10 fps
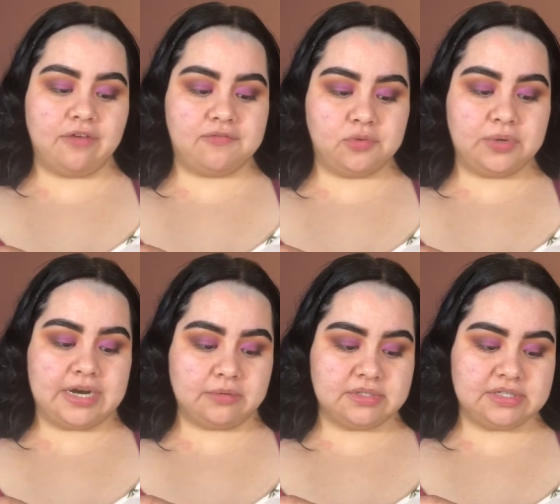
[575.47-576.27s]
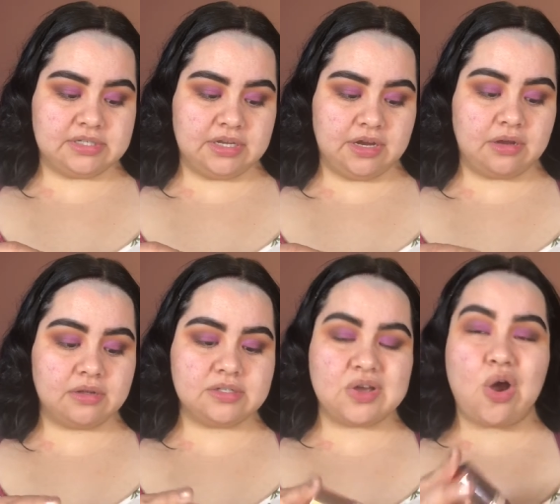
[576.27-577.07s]
fluid ounces in here.
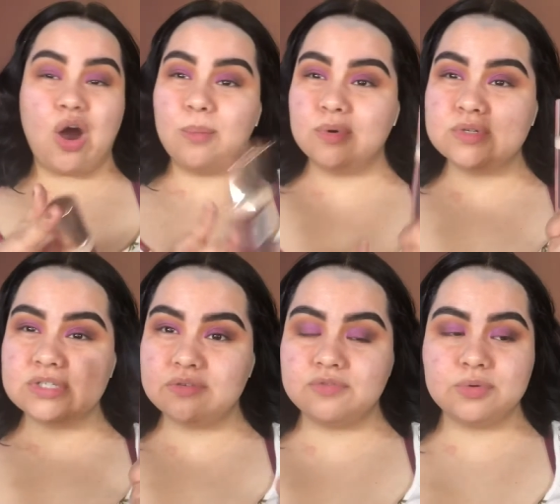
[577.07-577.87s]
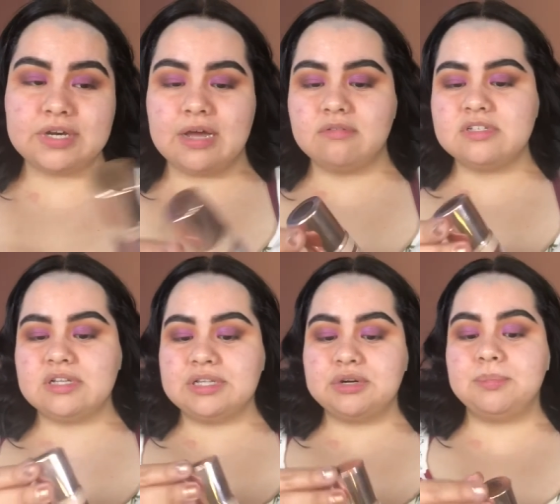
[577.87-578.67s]
So almost a fluid ounce, a
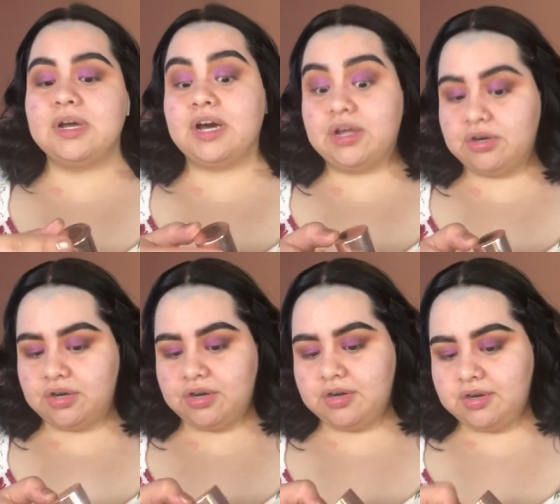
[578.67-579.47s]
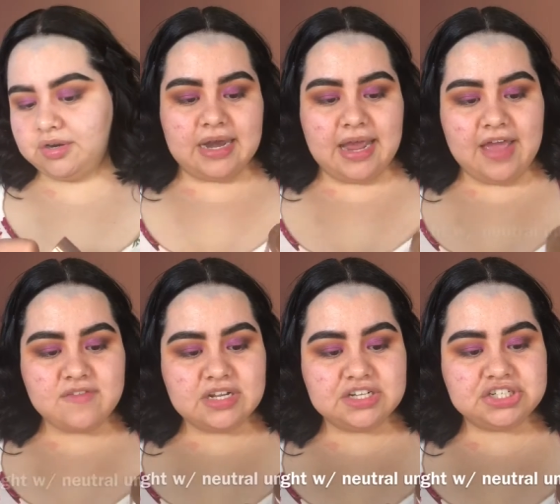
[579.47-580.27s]
little bit under. And I have it
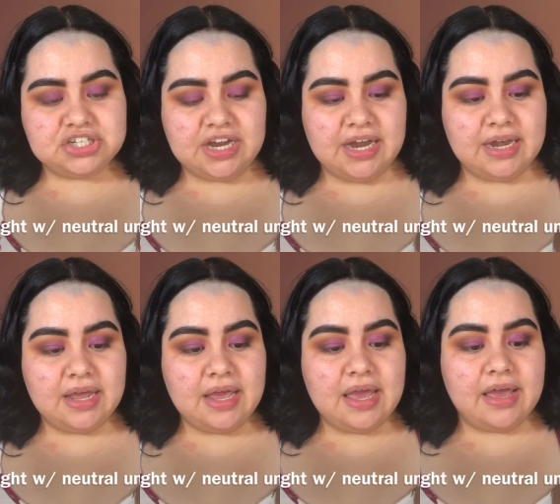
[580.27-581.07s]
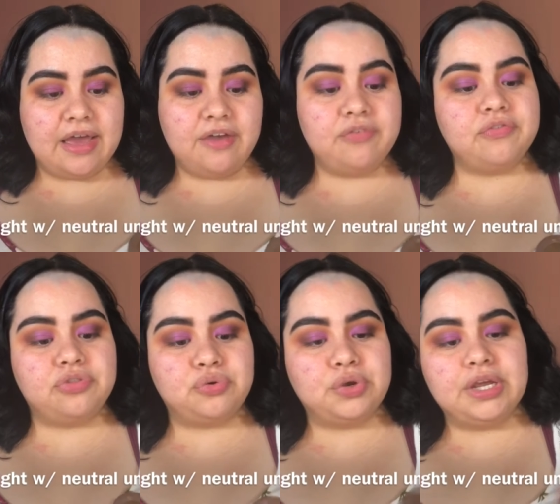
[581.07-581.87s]
in the shade
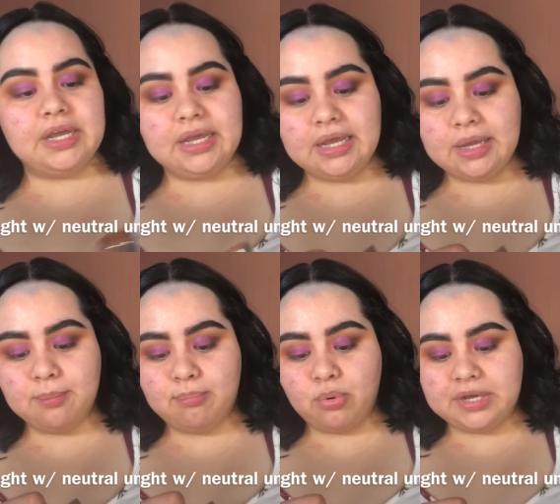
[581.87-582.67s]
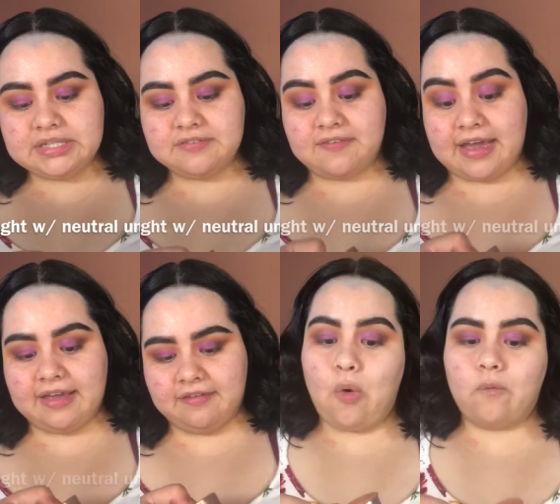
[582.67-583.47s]

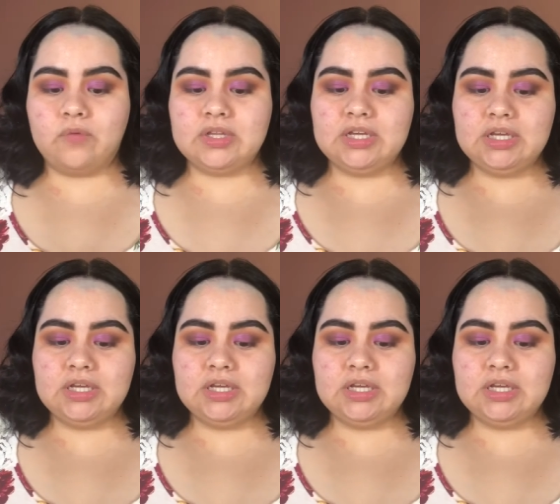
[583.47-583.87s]
F3.5. Hopefully,